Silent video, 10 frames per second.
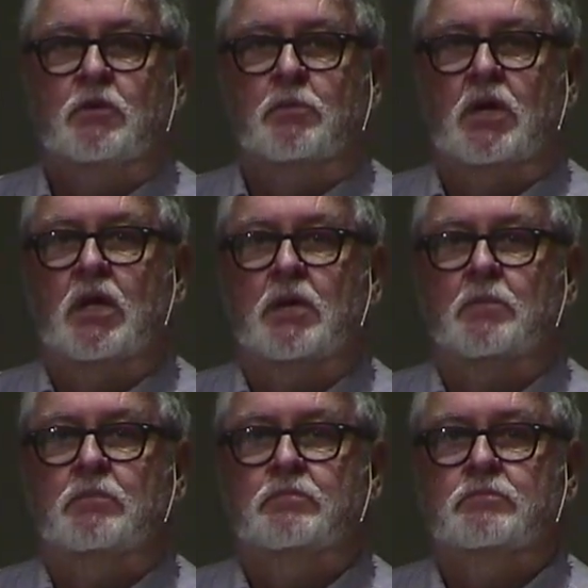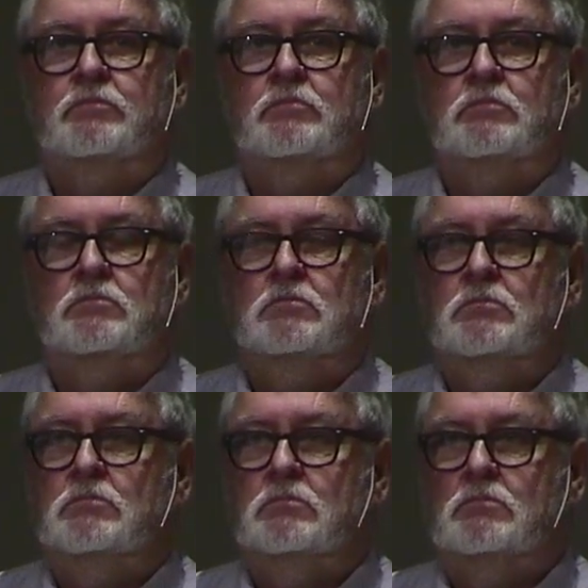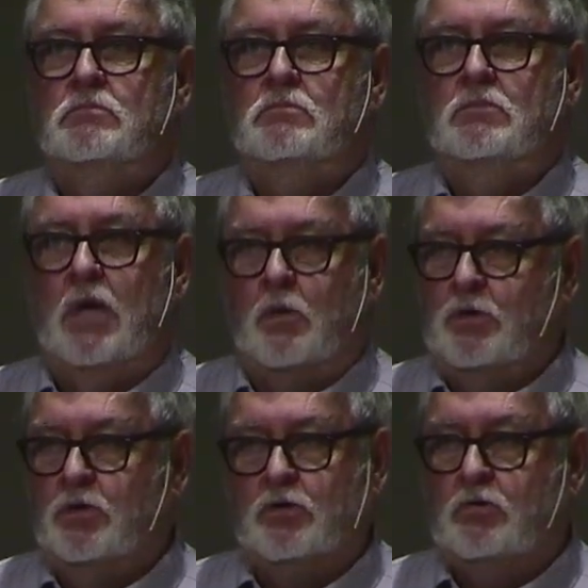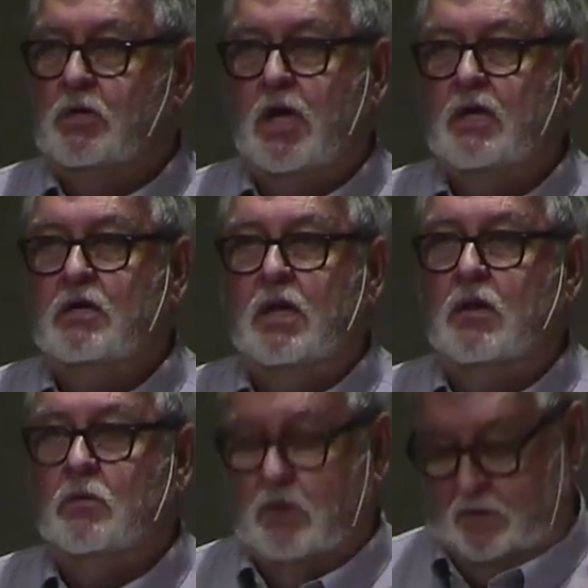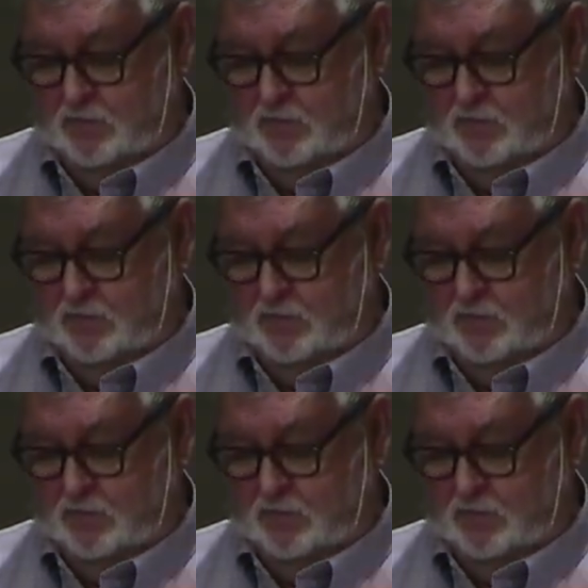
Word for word: to blame, they were just created that way.